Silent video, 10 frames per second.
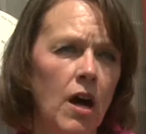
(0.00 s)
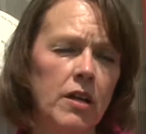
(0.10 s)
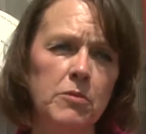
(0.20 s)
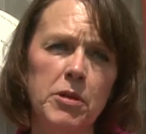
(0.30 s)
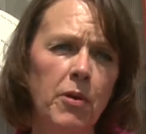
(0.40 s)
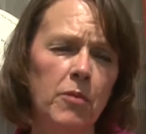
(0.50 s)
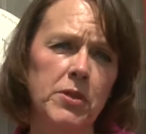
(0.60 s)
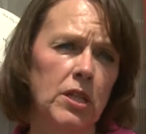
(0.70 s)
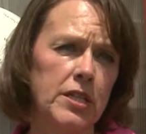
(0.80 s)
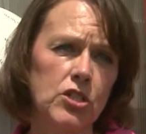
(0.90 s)
honeybee
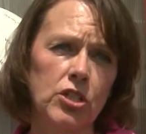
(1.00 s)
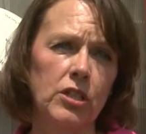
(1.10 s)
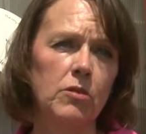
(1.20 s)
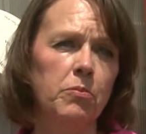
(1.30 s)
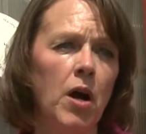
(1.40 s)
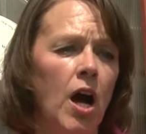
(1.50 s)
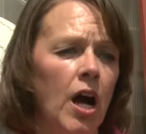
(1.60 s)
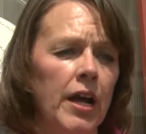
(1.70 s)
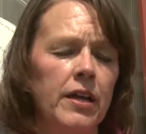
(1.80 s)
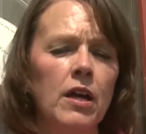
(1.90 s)
population
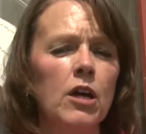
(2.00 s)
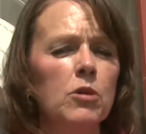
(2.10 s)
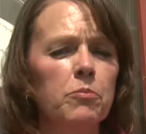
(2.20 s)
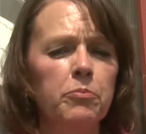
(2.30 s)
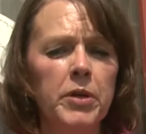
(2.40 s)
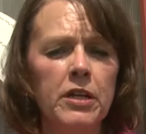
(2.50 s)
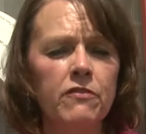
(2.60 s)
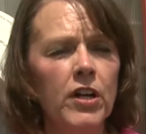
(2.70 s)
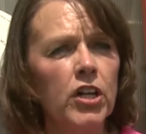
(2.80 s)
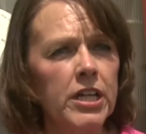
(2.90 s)
by being
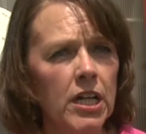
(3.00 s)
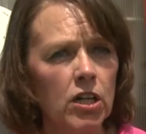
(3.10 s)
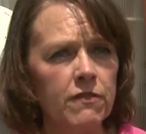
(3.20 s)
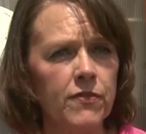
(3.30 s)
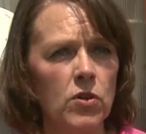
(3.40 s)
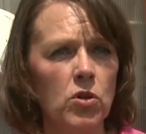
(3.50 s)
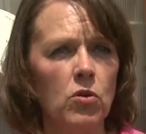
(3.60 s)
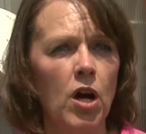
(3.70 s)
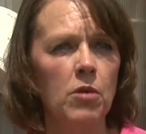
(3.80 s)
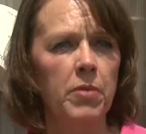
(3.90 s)
very
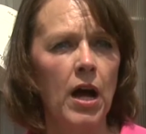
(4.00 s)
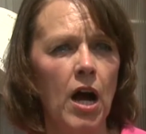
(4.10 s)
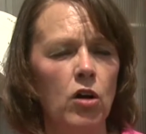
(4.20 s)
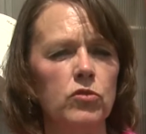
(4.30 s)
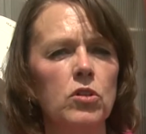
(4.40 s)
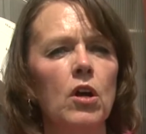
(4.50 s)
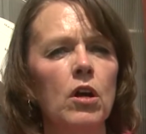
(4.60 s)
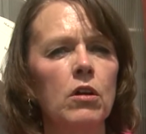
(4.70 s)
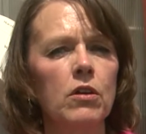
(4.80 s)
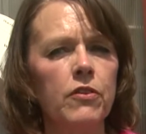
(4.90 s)
careful about
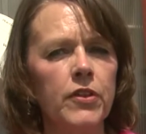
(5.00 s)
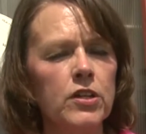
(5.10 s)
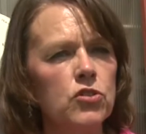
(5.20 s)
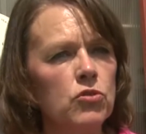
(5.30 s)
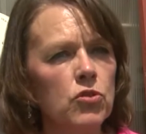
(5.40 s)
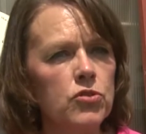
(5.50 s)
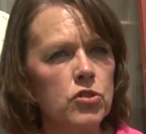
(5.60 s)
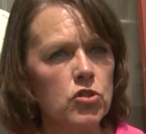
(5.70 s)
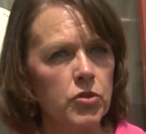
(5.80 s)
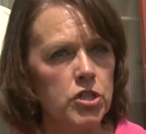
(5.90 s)
things you use
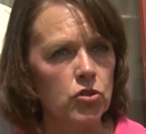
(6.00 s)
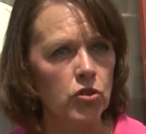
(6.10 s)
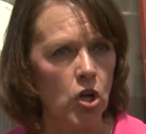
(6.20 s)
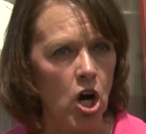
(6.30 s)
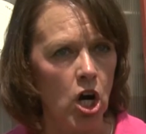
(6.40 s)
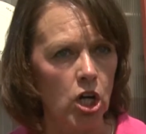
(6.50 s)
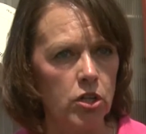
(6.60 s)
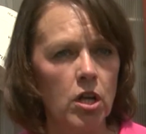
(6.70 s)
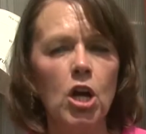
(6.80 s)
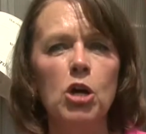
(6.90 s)
to treat your
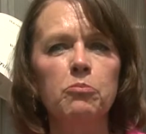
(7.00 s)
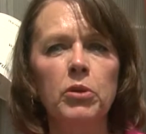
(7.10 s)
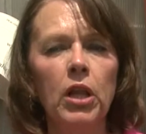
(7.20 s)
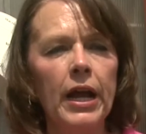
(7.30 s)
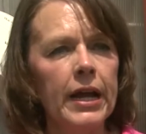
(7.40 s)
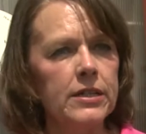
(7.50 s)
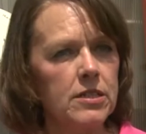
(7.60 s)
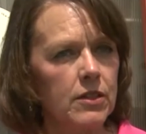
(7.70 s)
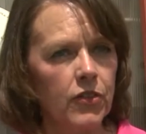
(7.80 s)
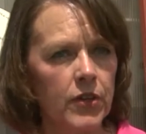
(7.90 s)
yard.
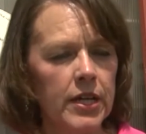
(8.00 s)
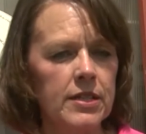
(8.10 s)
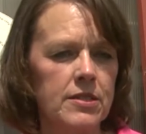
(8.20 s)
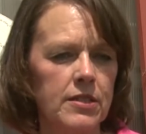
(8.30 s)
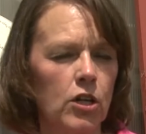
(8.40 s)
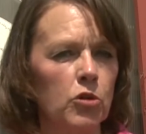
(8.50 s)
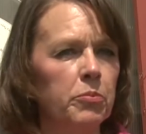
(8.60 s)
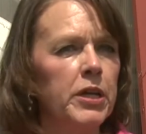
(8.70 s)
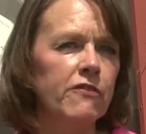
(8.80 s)
Plant things that are bee